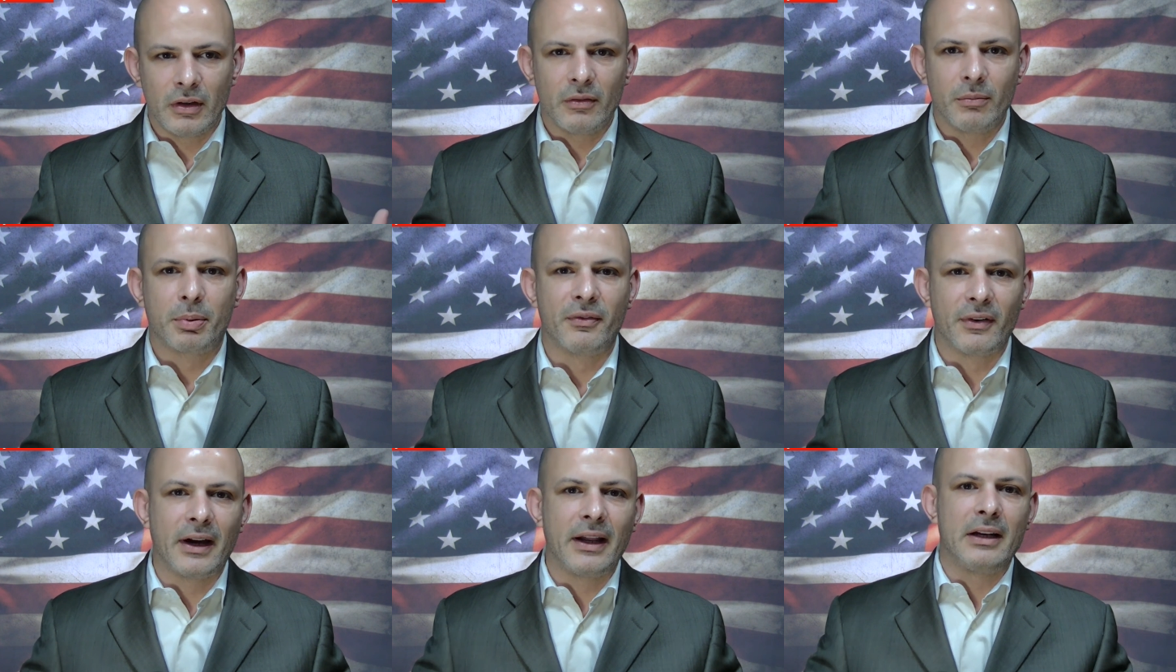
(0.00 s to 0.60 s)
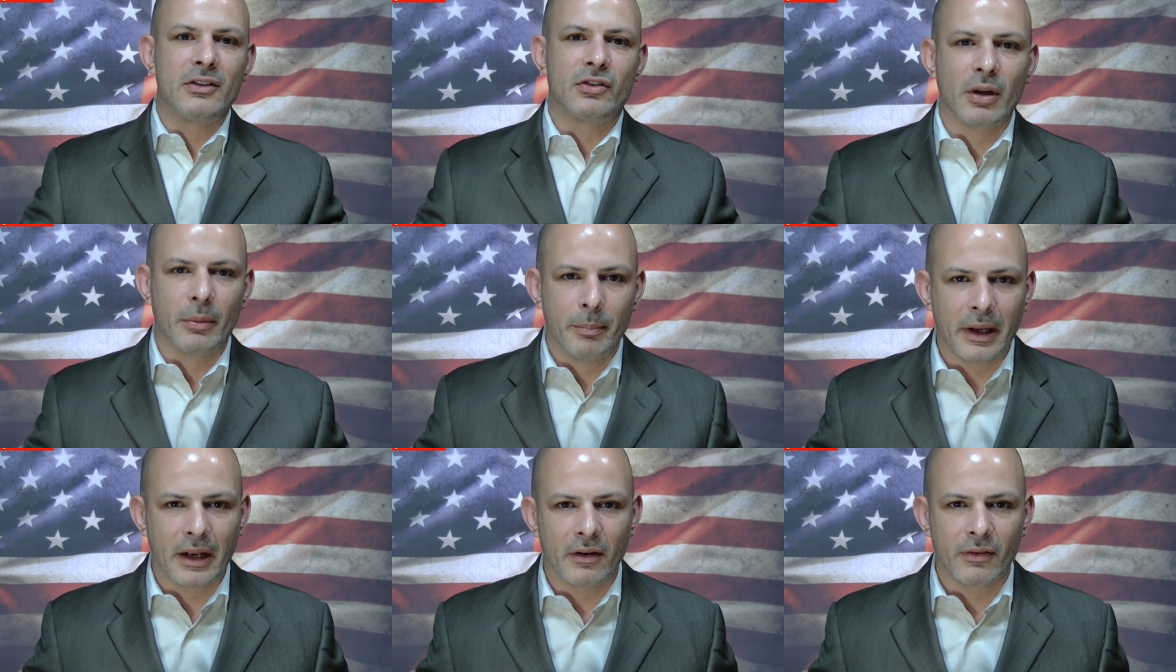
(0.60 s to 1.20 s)
providing some
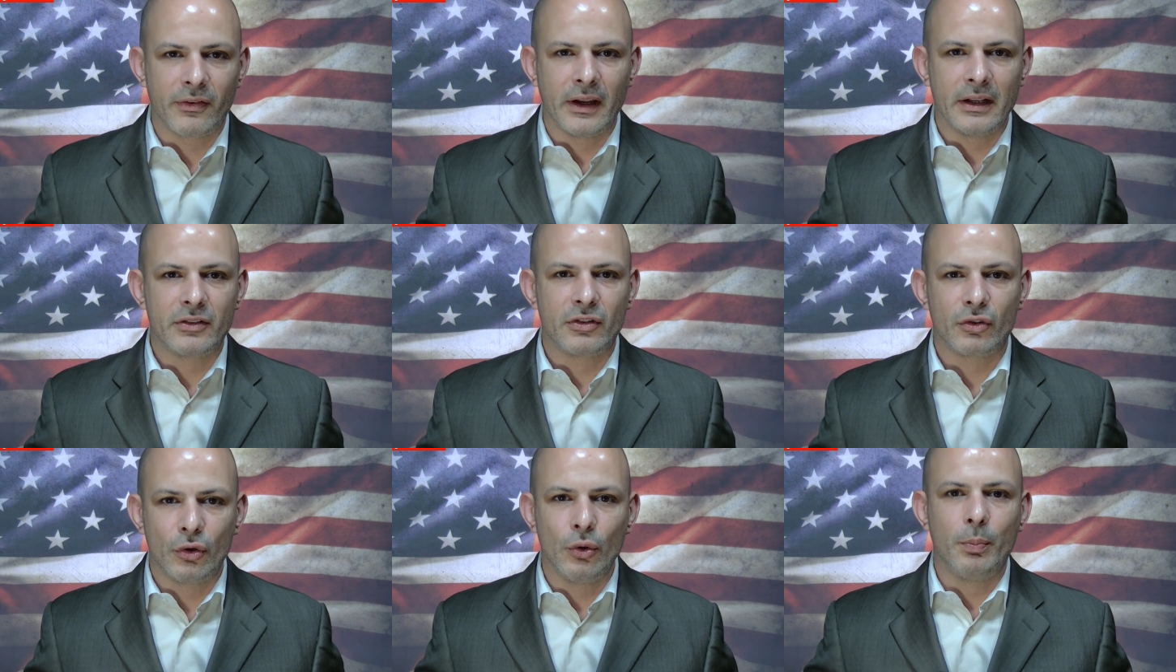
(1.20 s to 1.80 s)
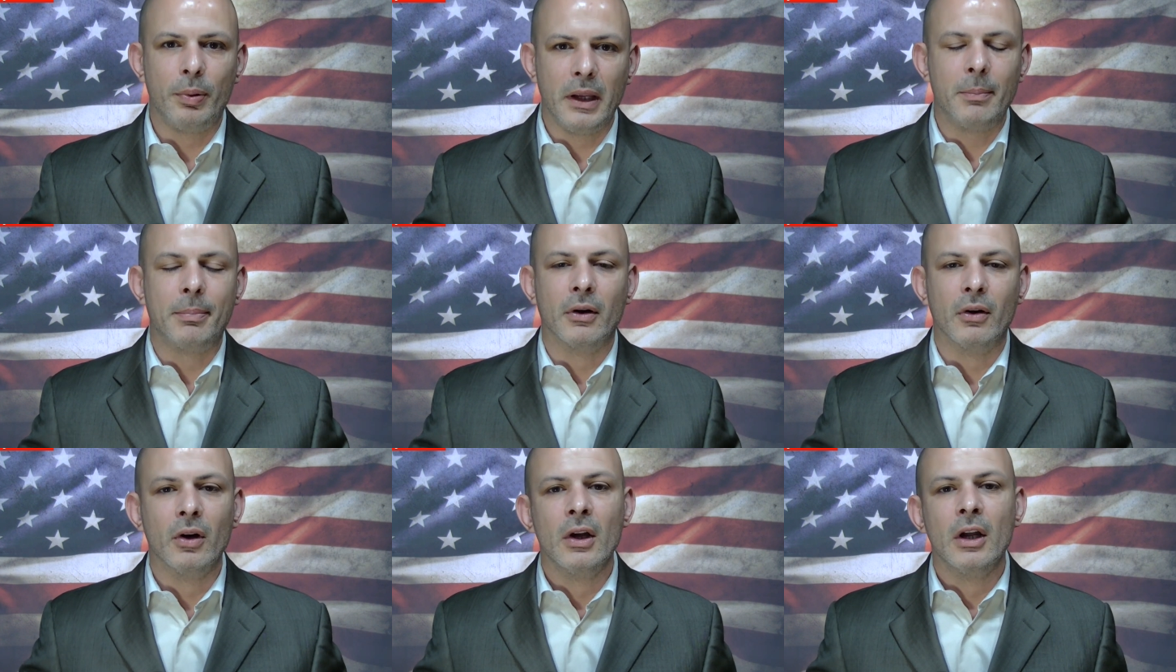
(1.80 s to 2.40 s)
benefits to
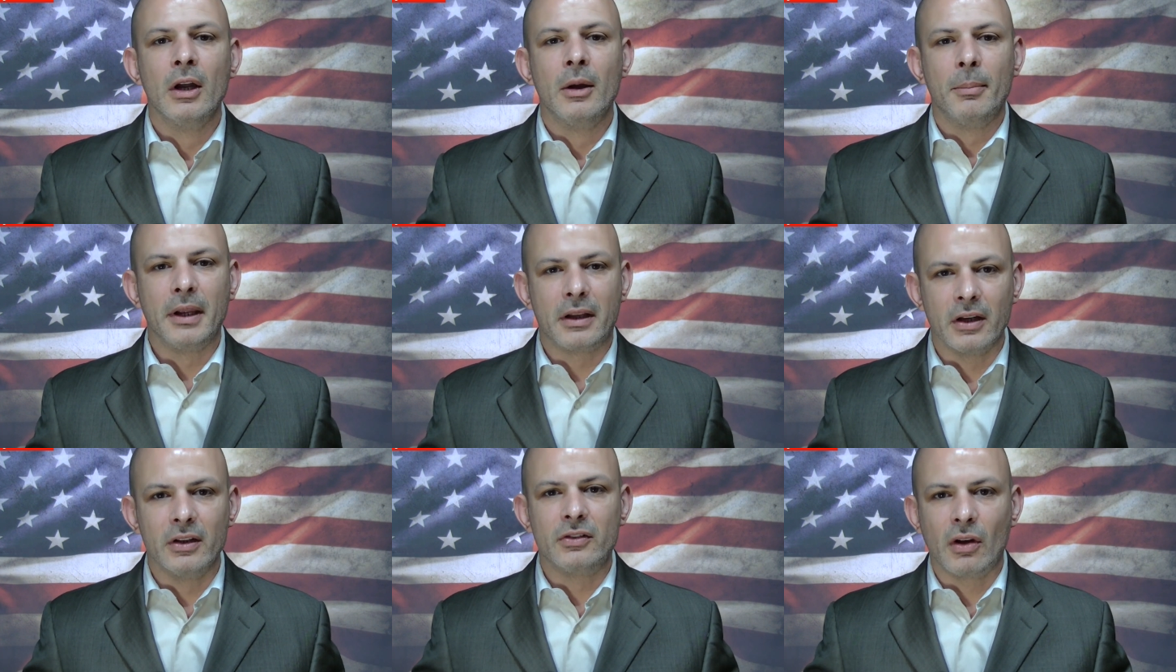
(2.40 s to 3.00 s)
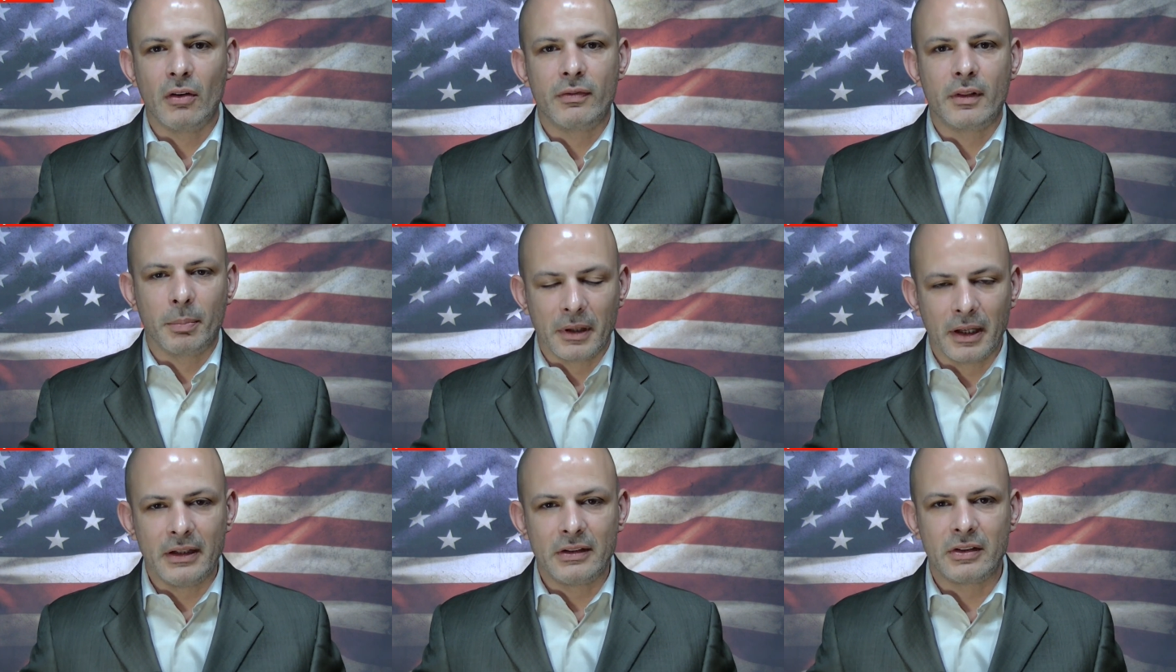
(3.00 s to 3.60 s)
people because of the
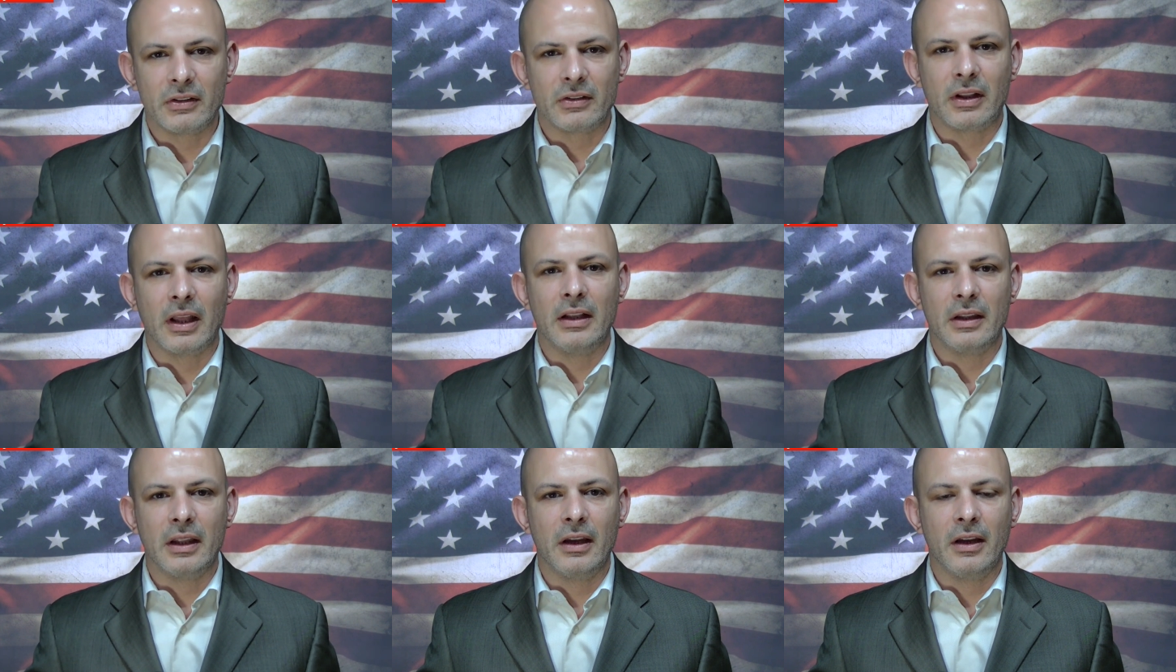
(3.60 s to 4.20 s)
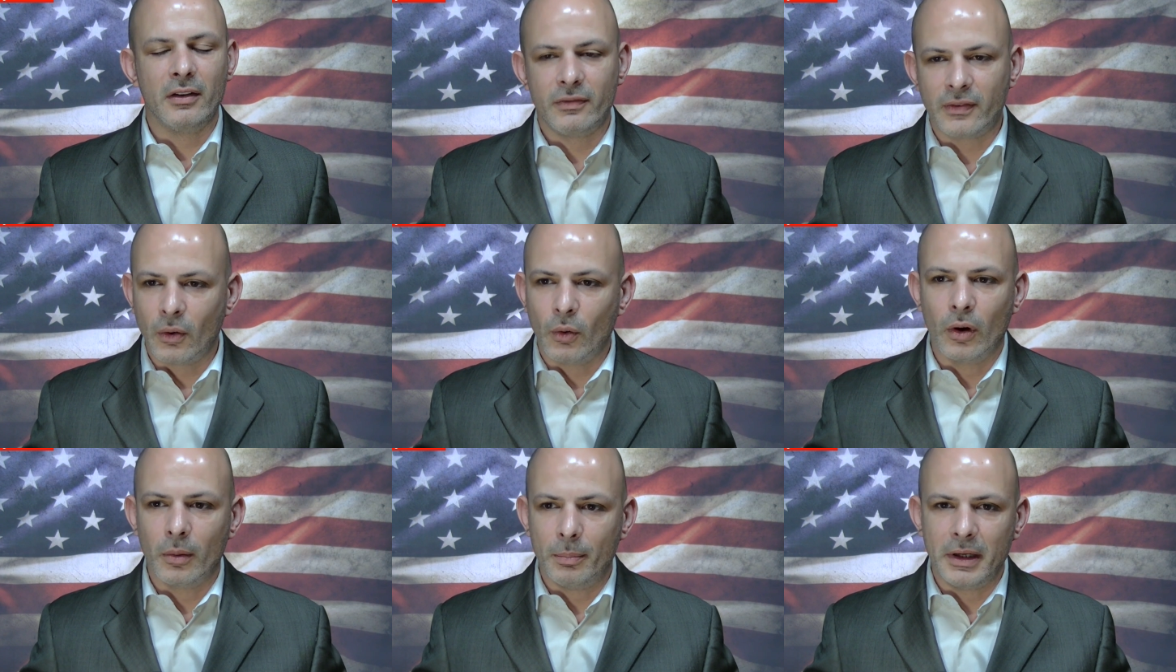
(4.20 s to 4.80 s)
places they live
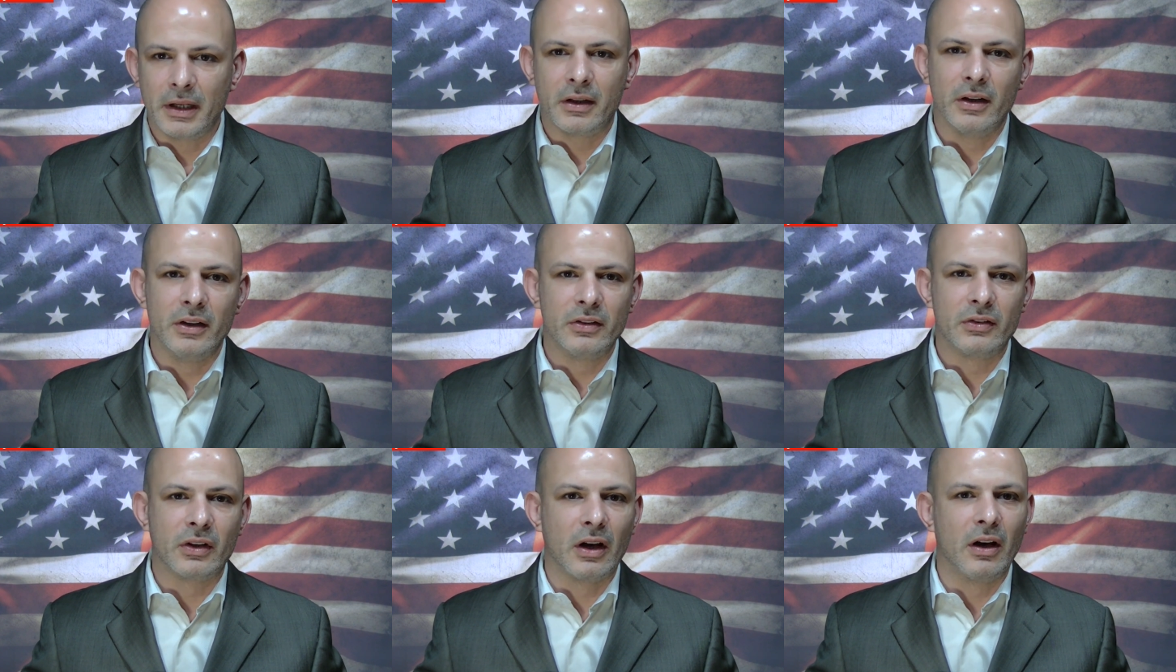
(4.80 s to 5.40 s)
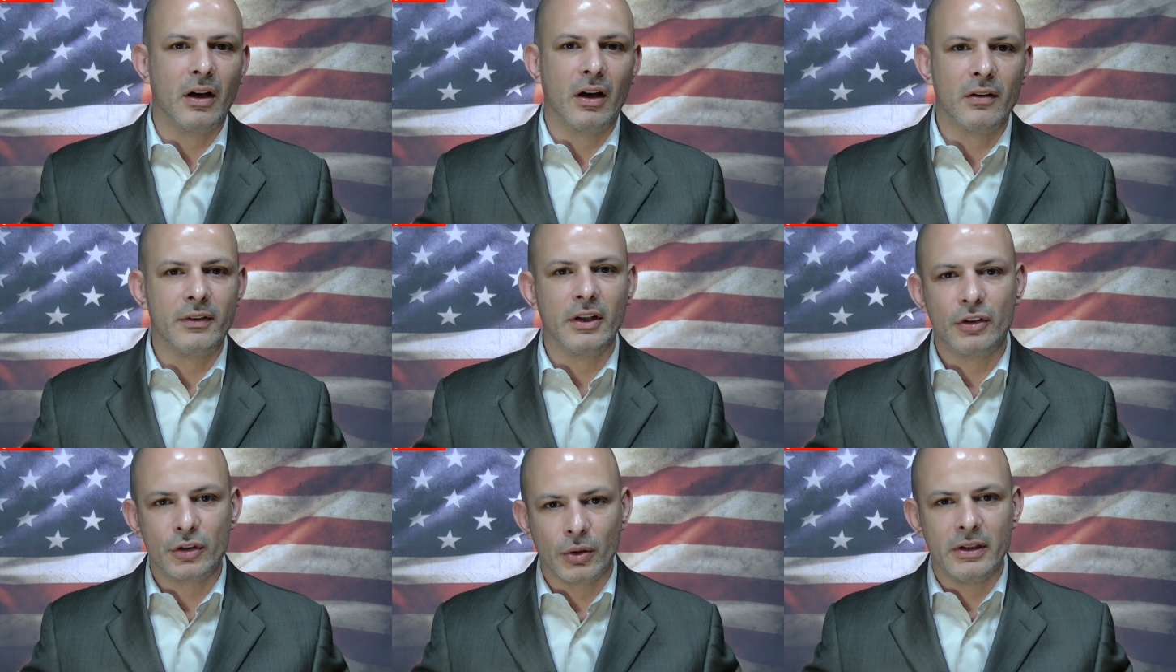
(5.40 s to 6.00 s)
or because of
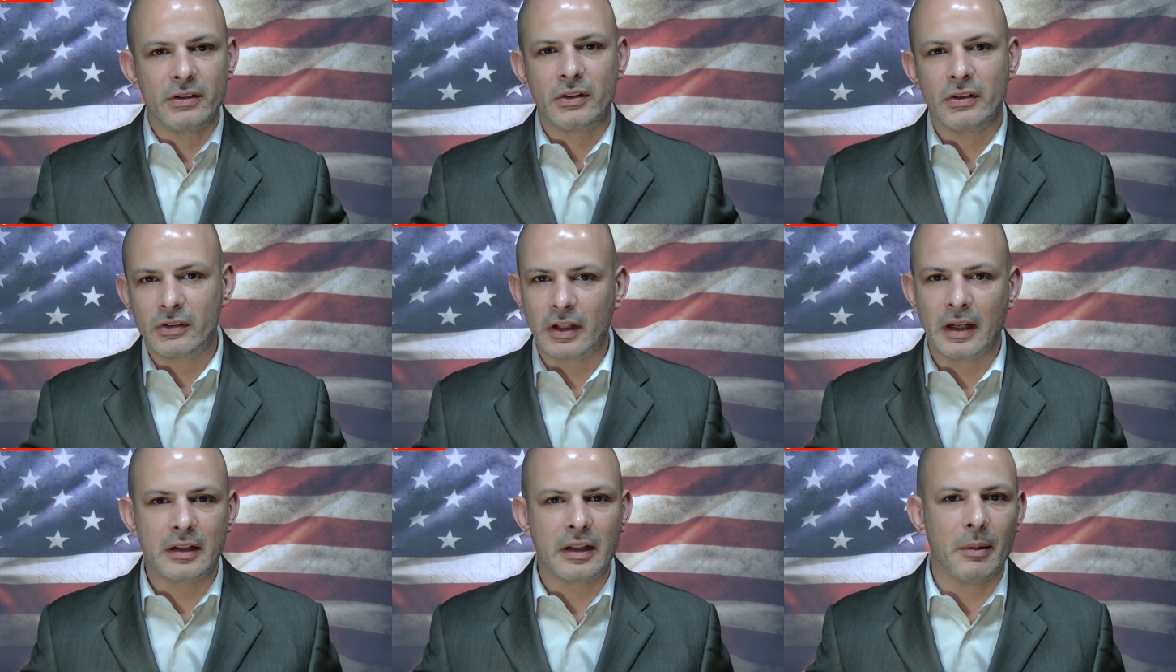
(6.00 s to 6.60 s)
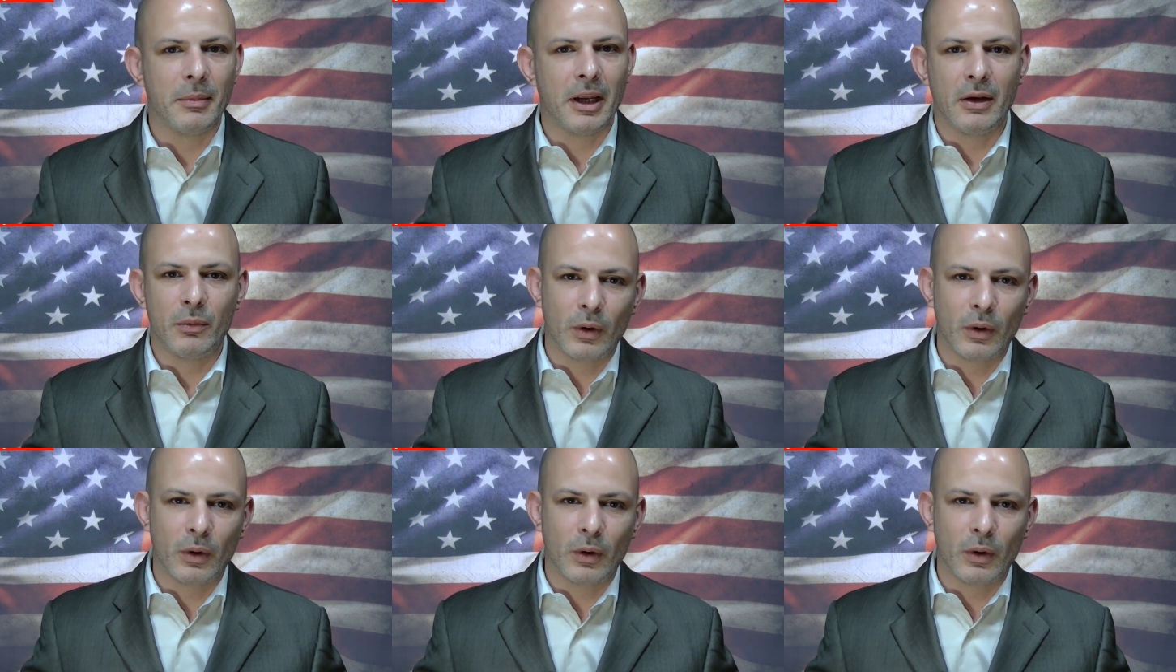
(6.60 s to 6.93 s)
the choices that they made,